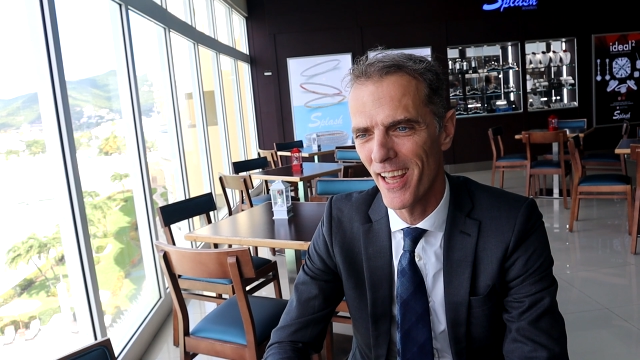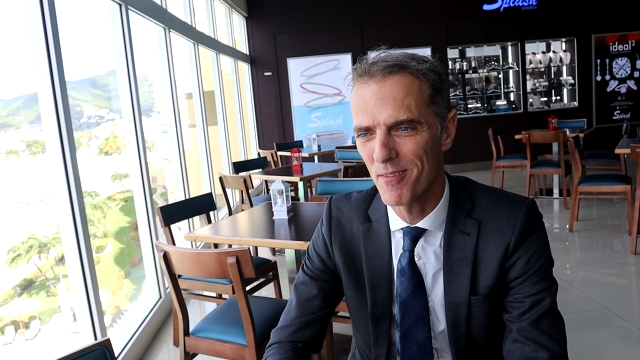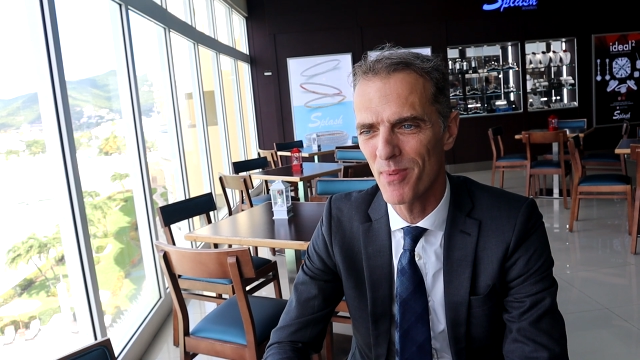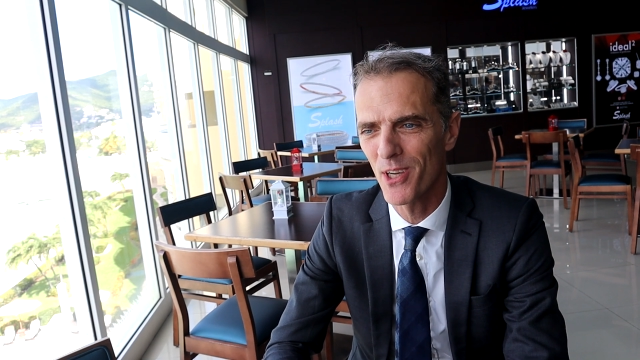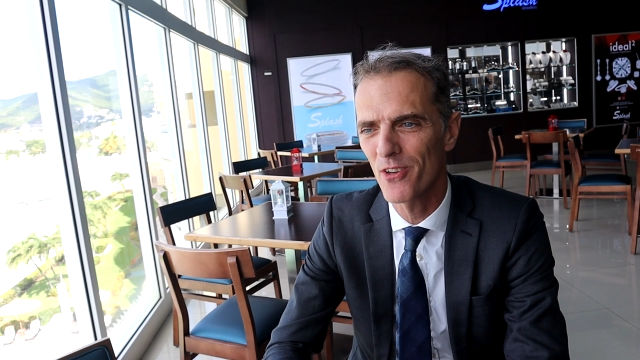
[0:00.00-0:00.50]

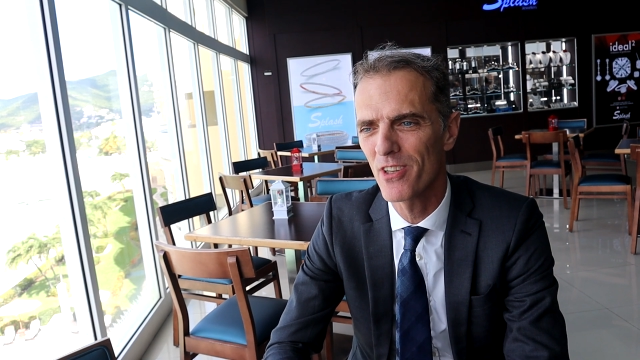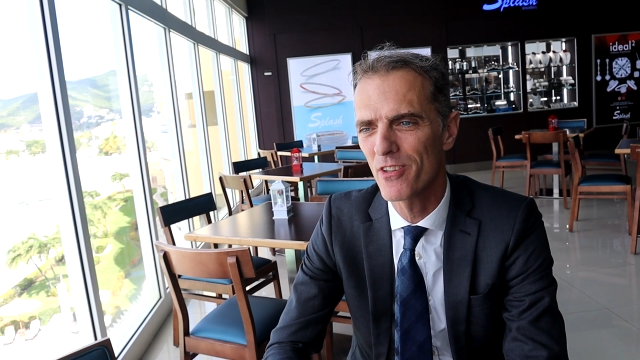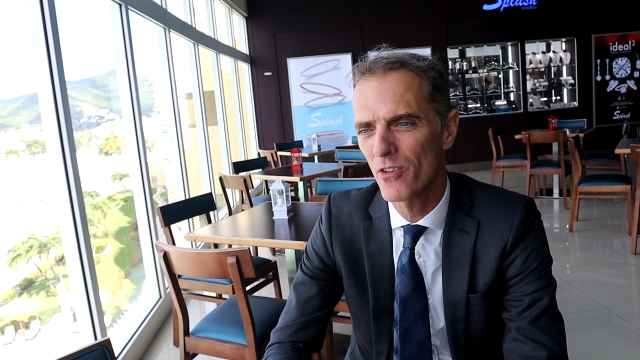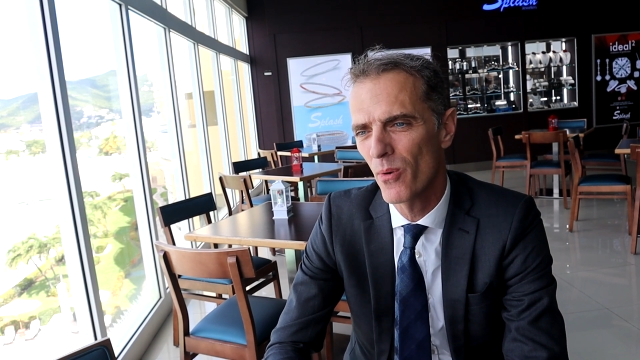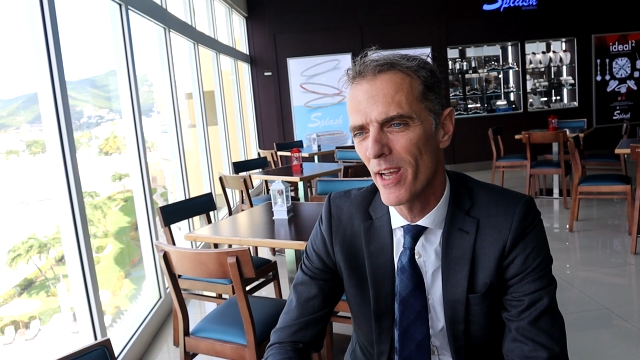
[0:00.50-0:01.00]
that, because
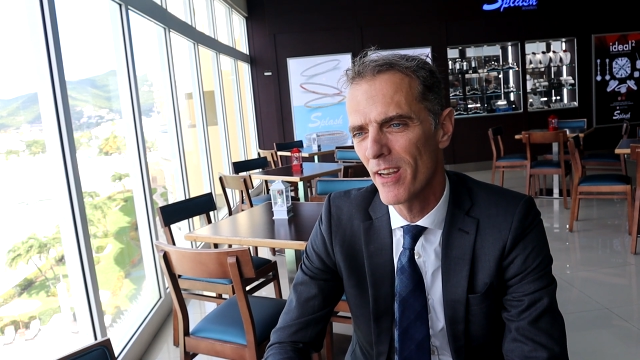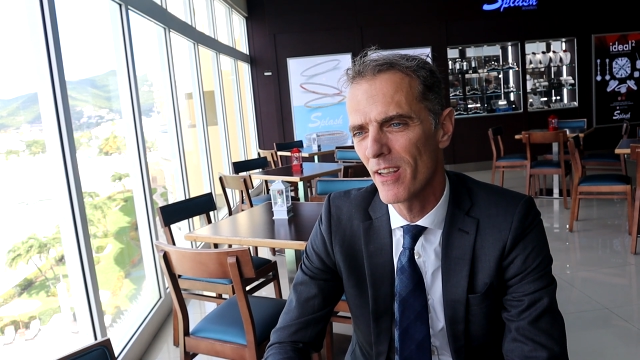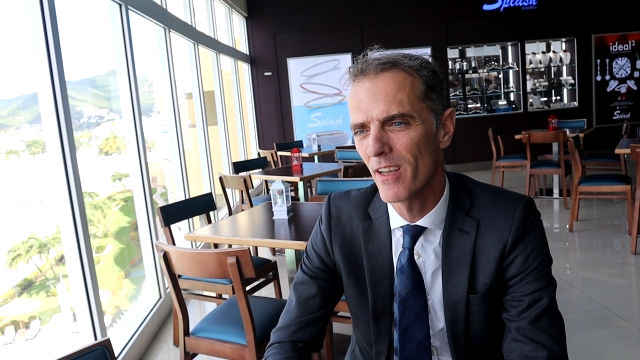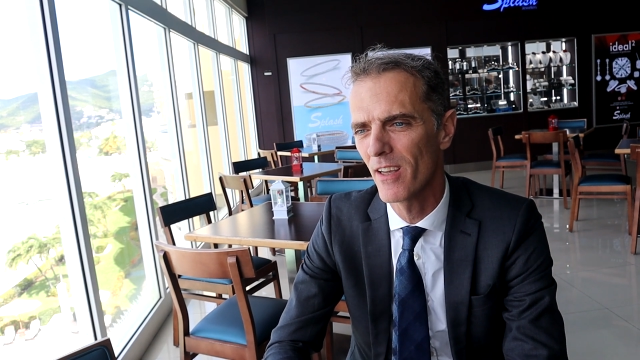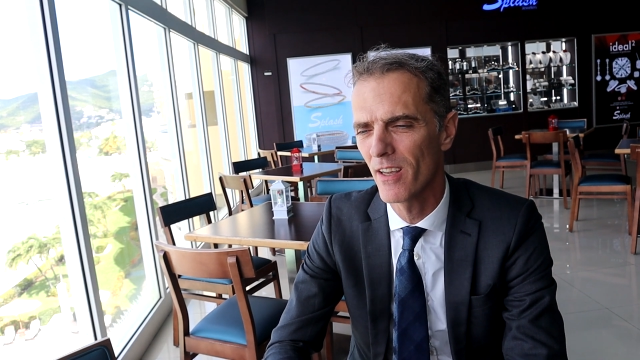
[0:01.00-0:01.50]
it's quite
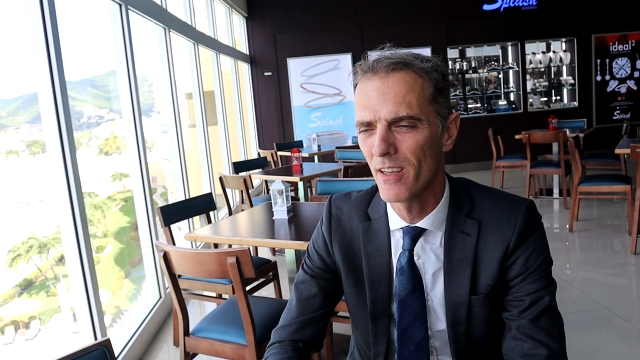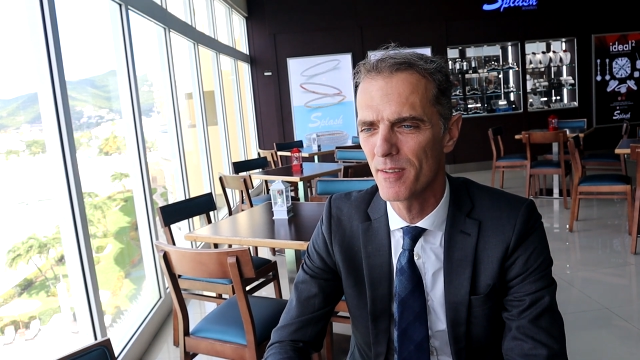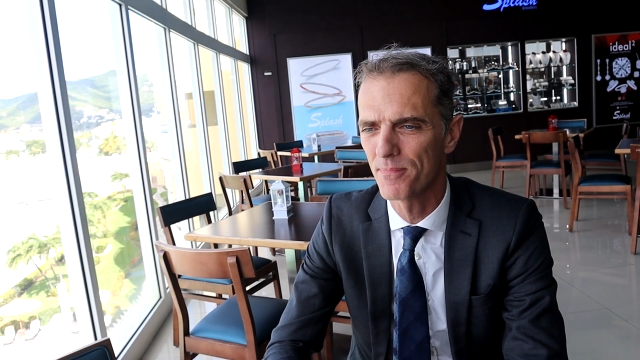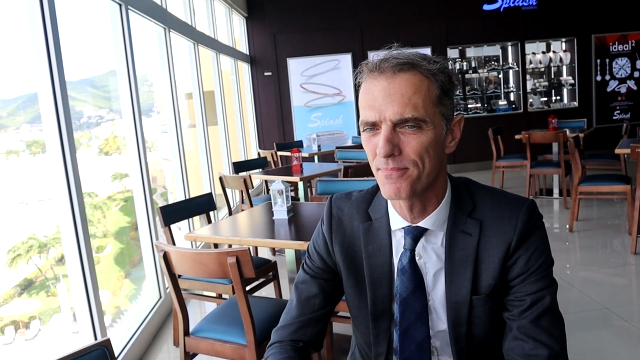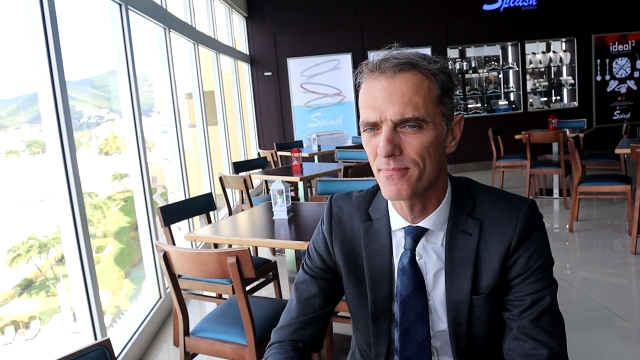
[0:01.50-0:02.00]

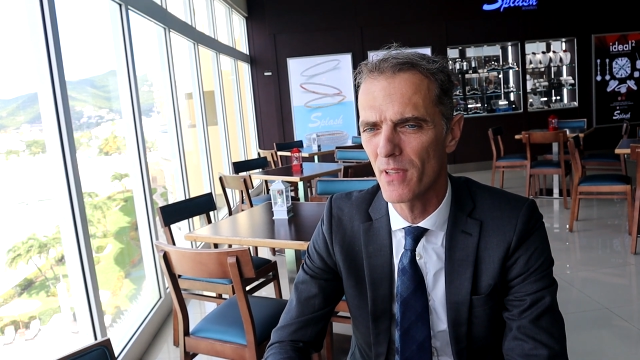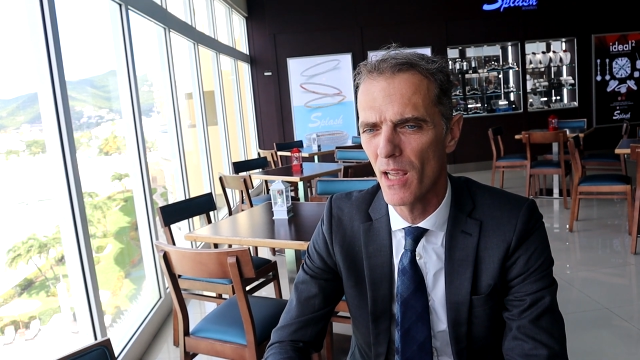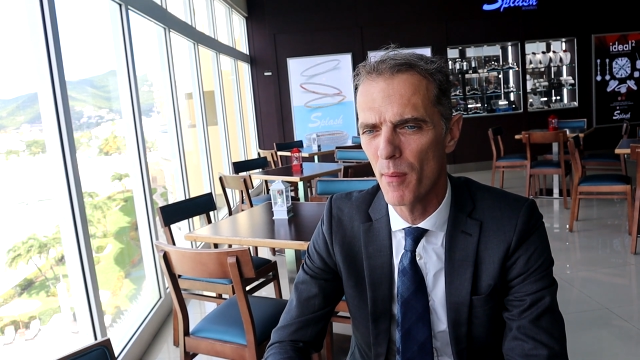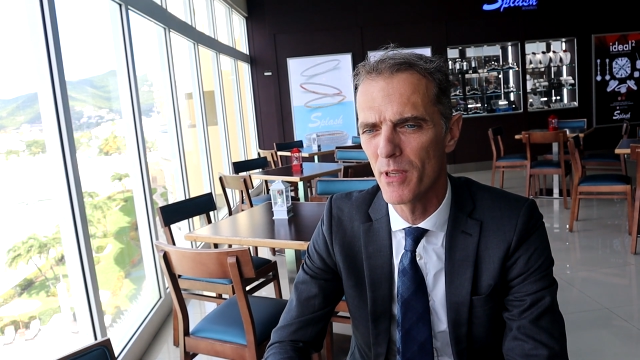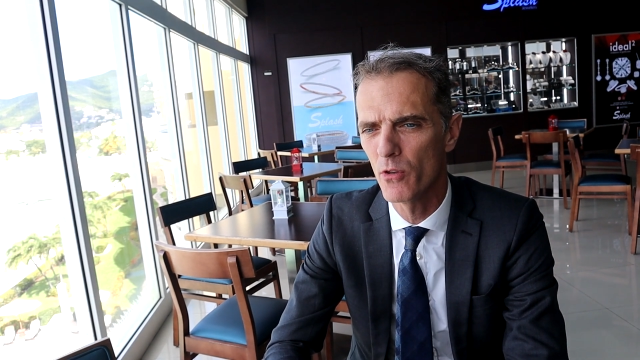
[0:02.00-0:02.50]

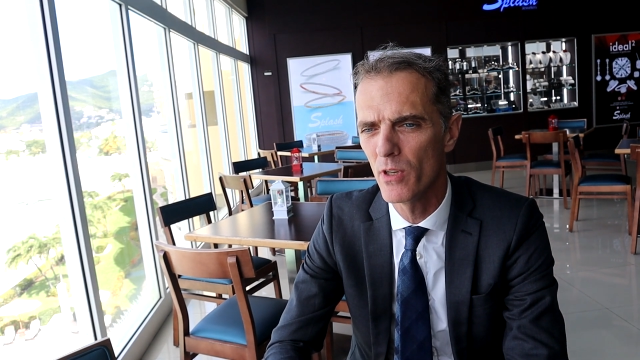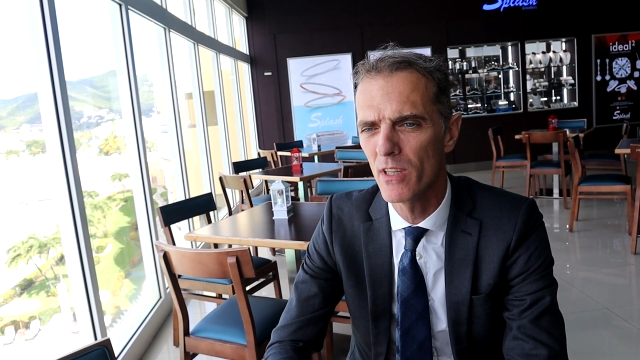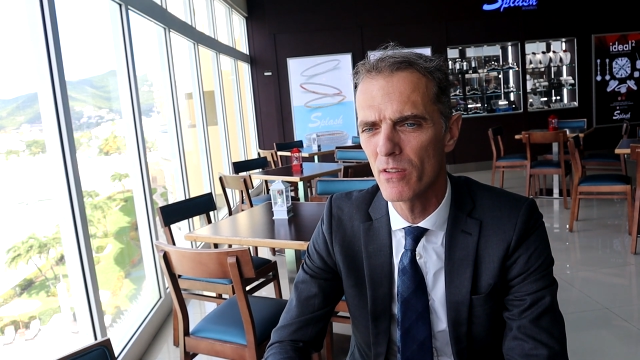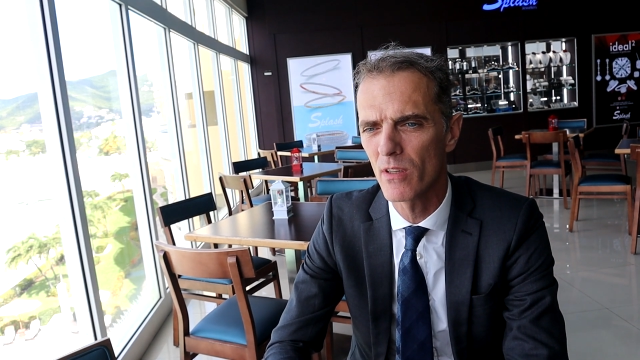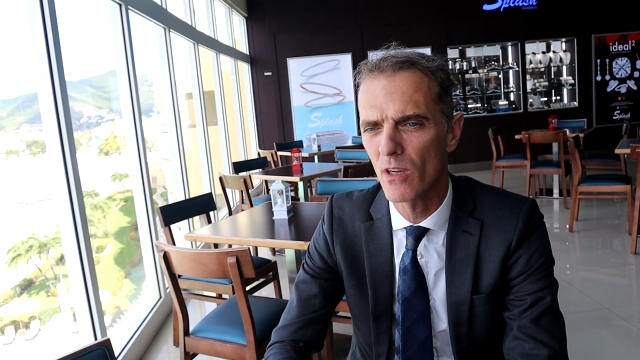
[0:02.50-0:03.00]
you
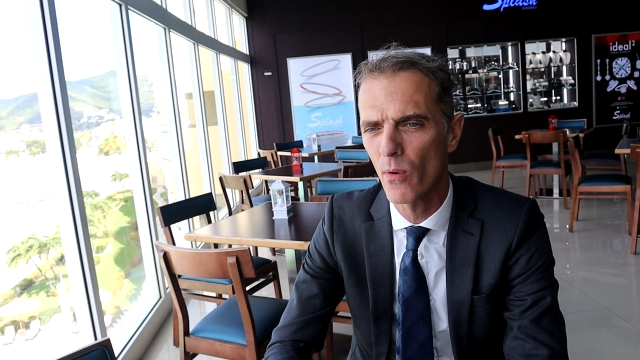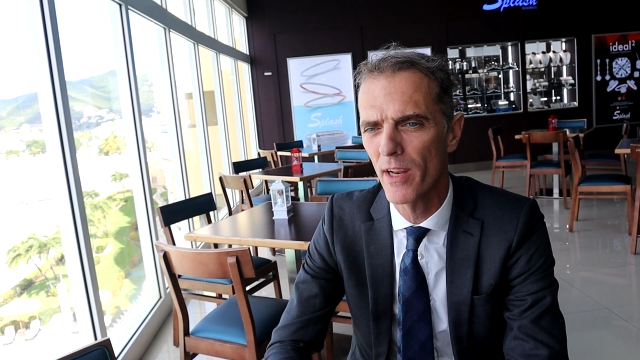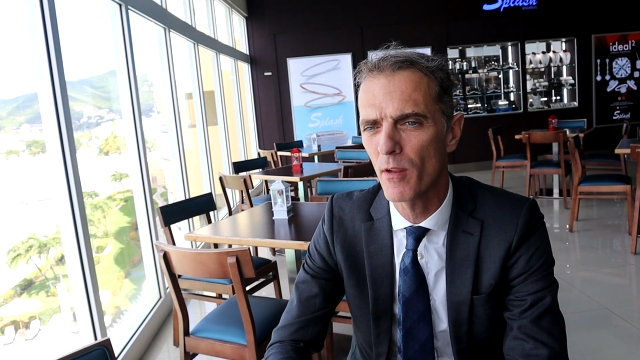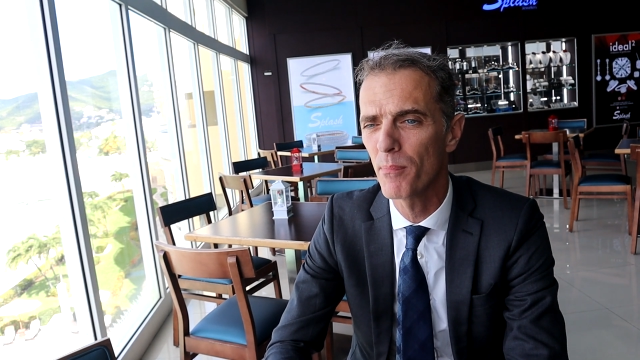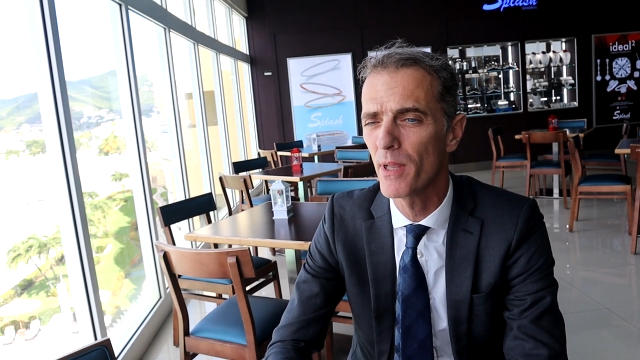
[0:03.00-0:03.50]
need
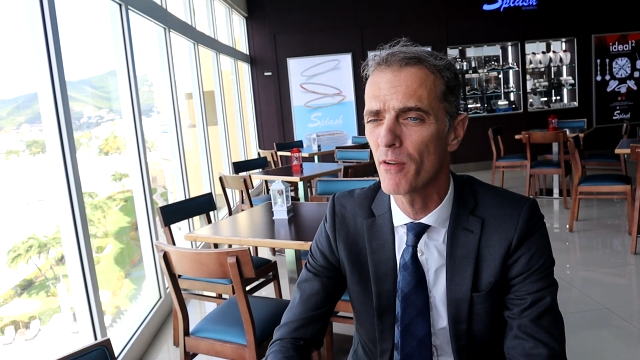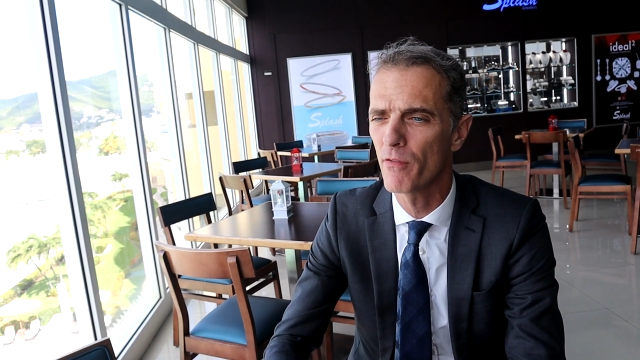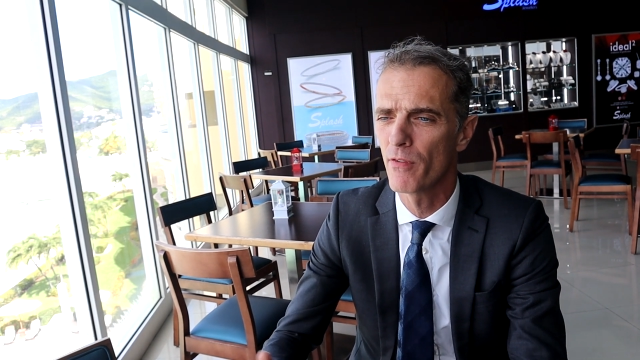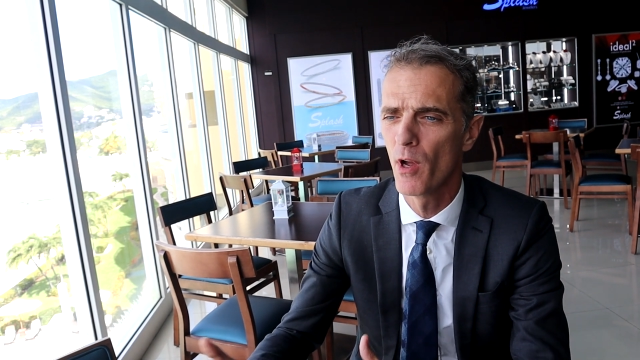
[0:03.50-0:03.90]
quite a bit of